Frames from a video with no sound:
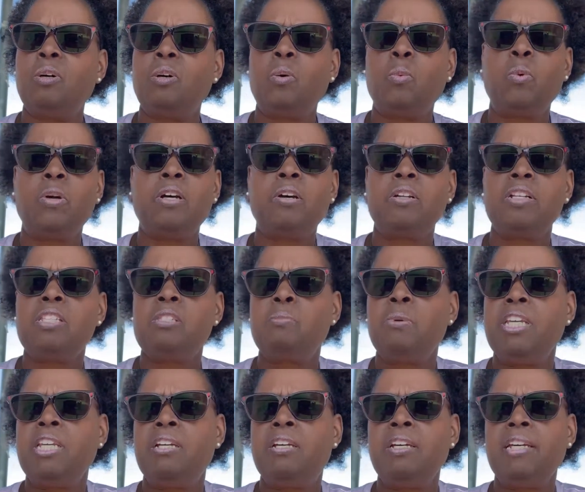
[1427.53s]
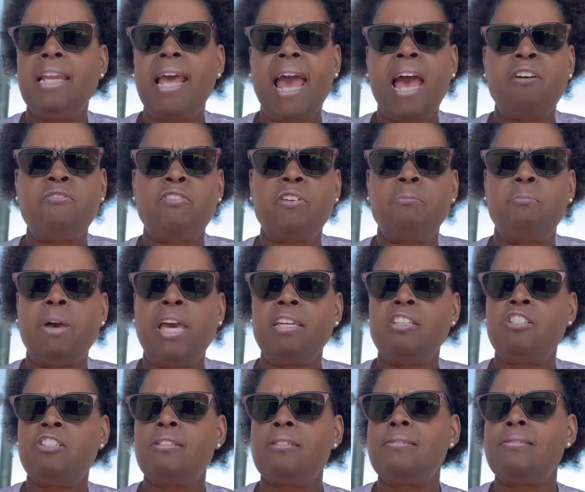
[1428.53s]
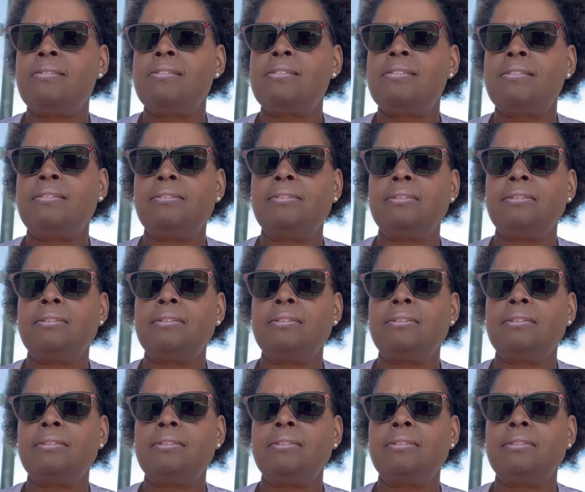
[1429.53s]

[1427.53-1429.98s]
We're going to speak good affirmations.